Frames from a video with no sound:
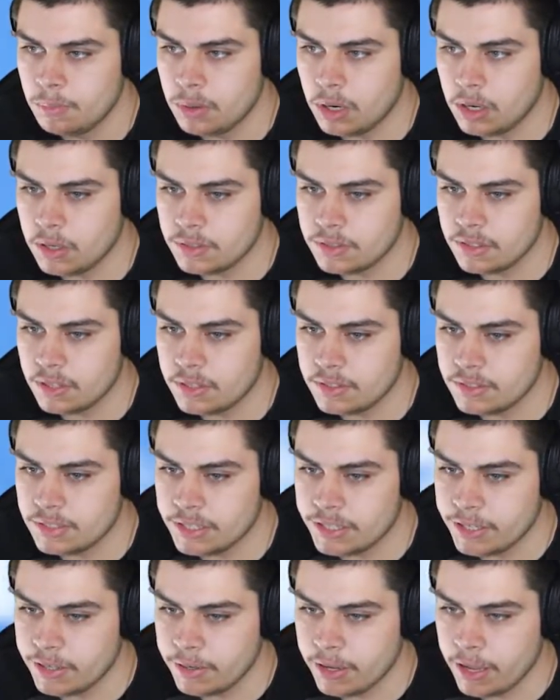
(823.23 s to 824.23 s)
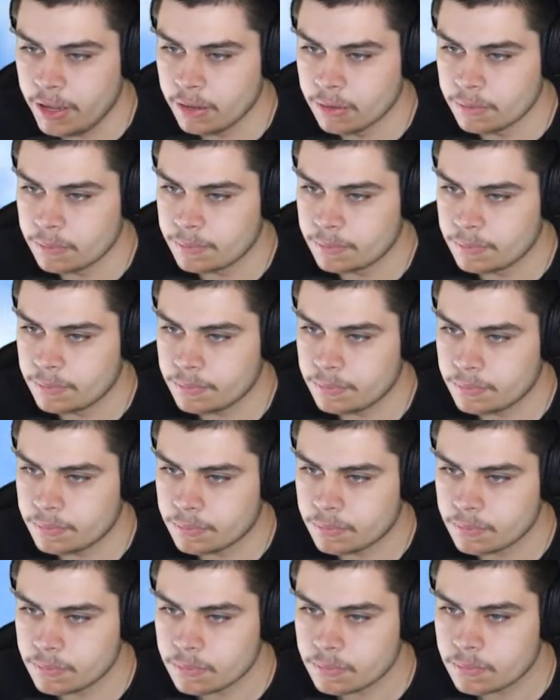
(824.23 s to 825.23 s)
Wrong zones here. Okay.
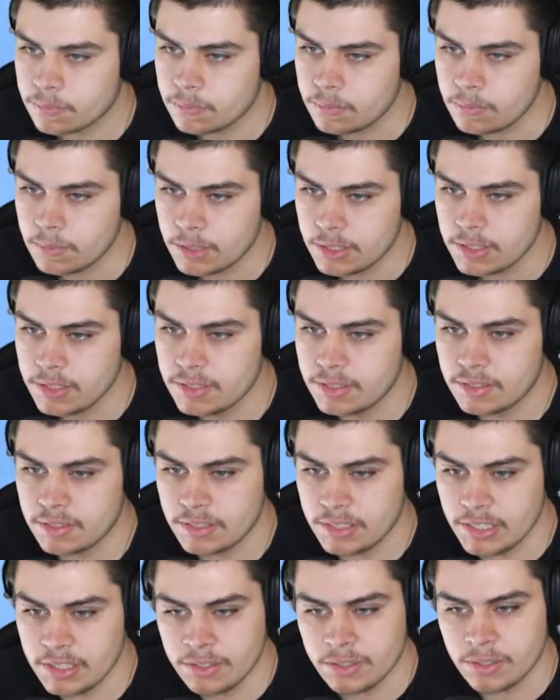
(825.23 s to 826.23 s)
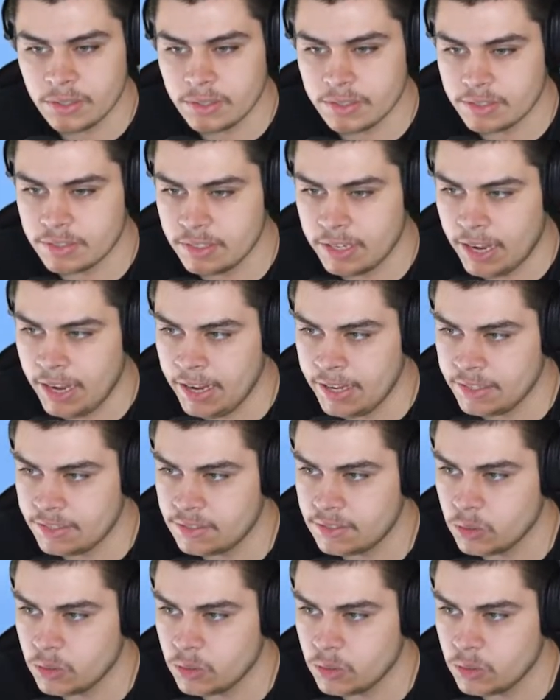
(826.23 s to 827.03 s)
Sneasel's nice.